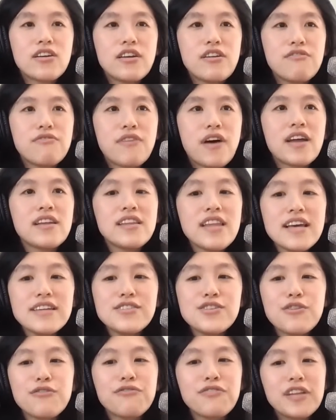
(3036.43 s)
if
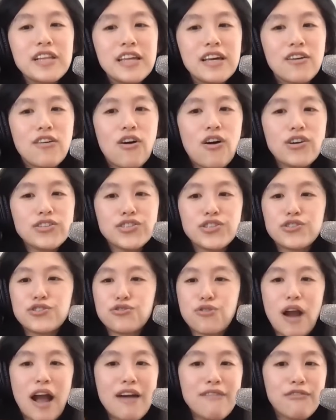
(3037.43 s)
unless you're feeling called to
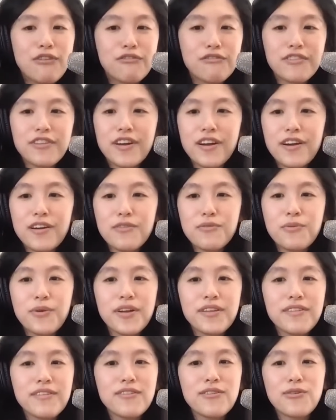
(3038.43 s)
drive over there
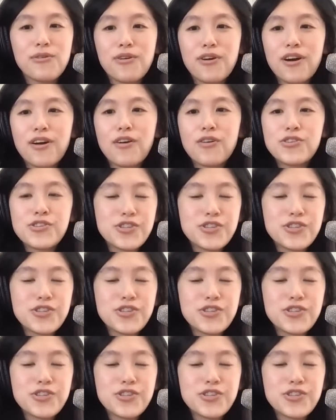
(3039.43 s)
with your